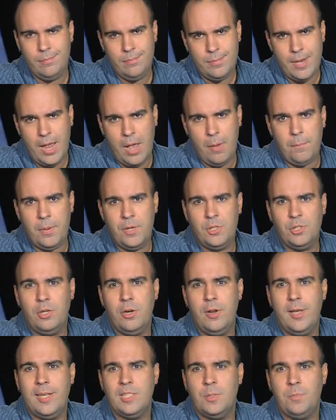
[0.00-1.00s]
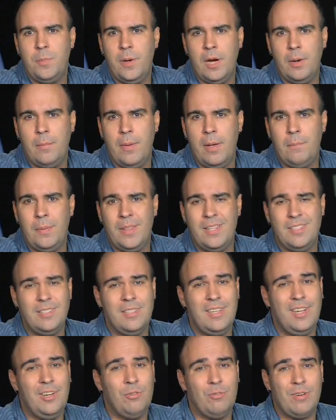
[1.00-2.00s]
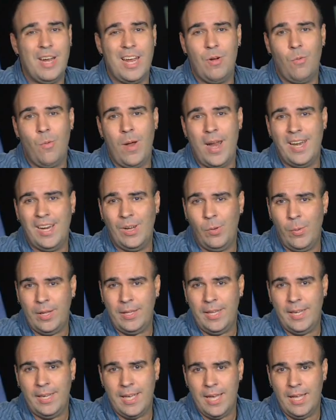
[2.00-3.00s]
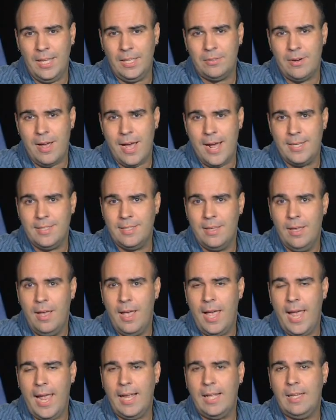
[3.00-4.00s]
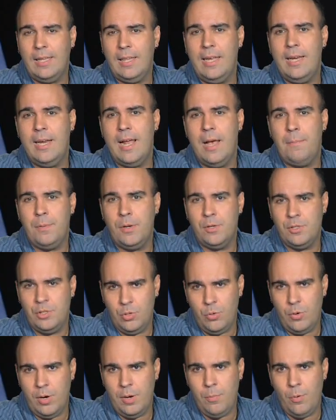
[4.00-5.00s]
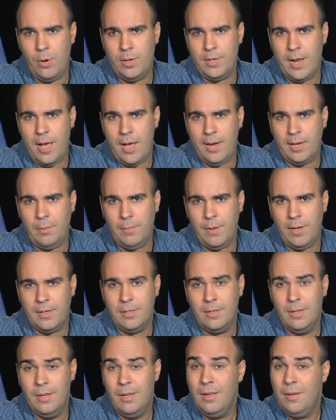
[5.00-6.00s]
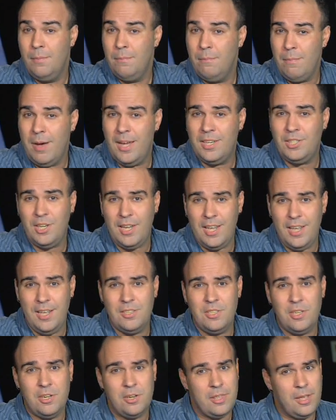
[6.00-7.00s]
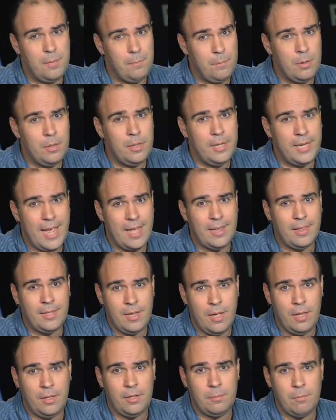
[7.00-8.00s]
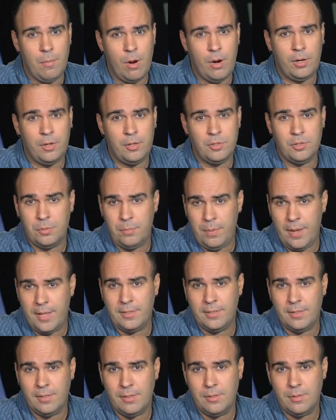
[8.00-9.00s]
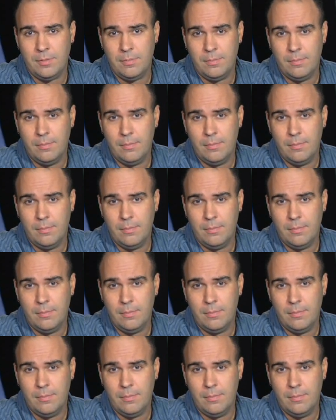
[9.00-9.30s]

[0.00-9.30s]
Now, be sure to experiment, but this is a great way to quickly colorize and clean up your storyboard document. Much easier than pulling out the colored markers or pencils.